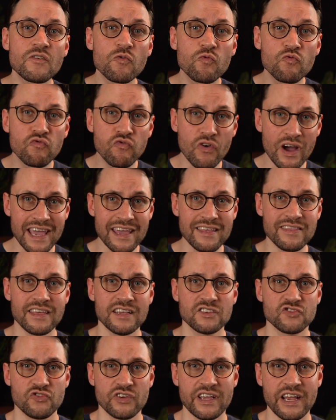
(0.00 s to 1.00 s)
the way
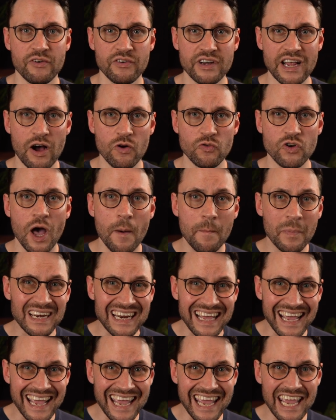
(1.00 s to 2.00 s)
things are carried out, but
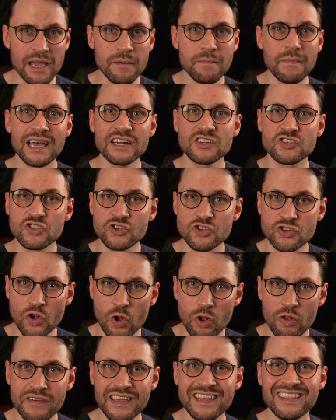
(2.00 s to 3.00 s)
aim at
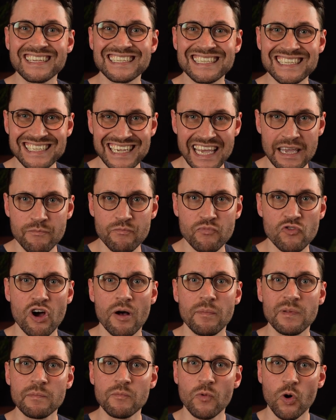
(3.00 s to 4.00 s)
solving the same
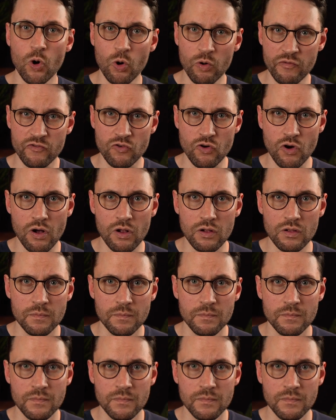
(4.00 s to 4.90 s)
problem overall.